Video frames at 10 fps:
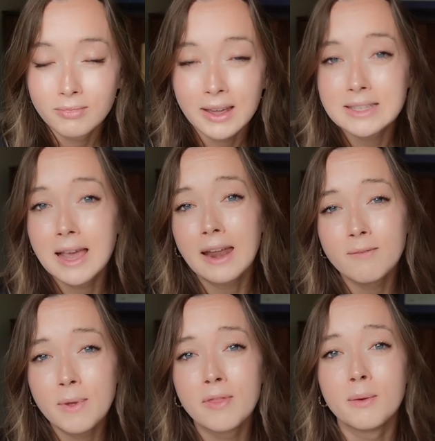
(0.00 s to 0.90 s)
That's kind
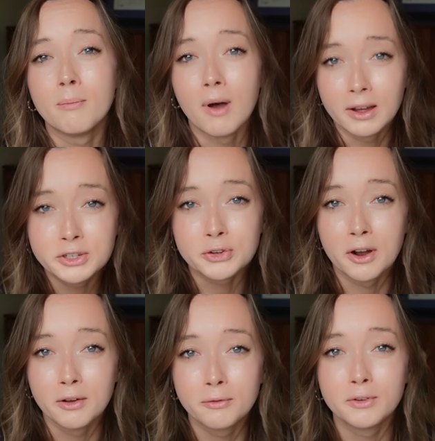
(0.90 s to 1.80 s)
of been the
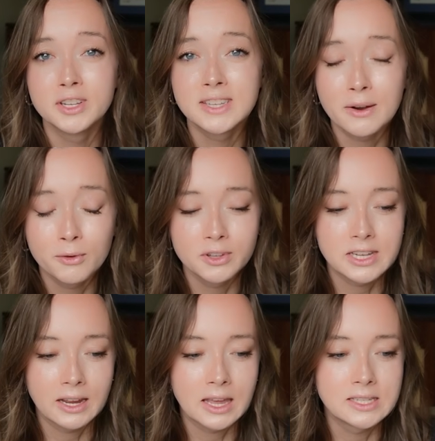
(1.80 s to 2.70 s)
mantra for several
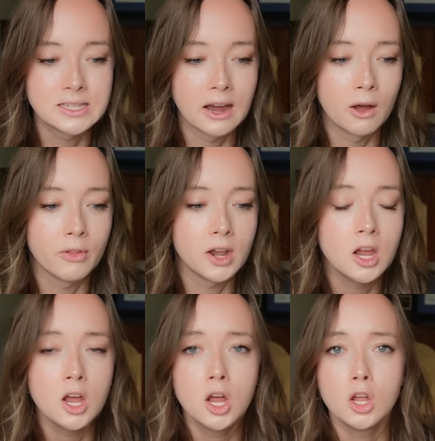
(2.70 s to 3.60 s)
decades now, that